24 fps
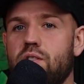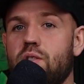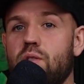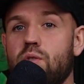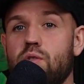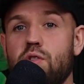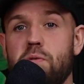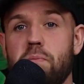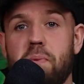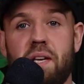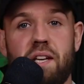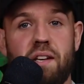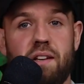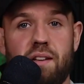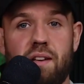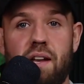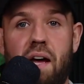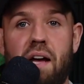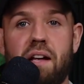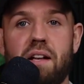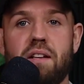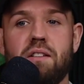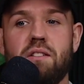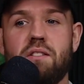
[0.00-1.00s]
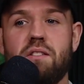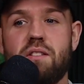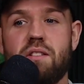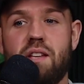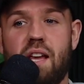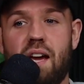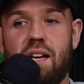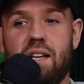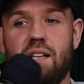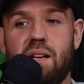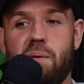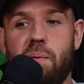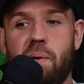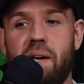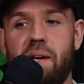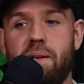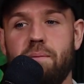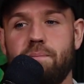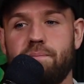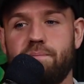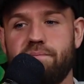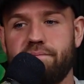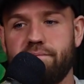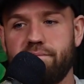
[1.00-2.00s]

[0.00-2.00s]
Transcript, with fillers: social media in that kind of way.